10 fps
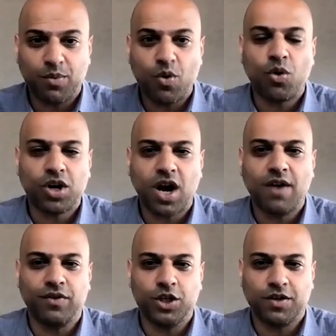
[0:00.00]
poor
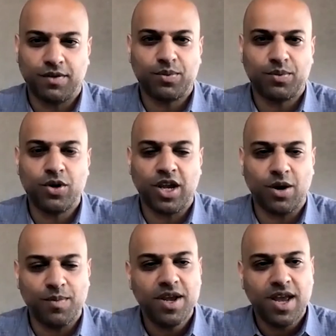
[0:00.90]
coverage of the
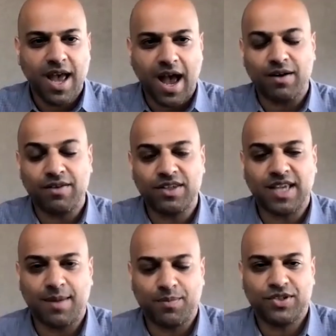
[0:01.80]
proteome out of the
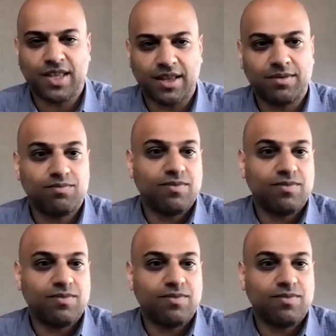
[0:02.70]
samples that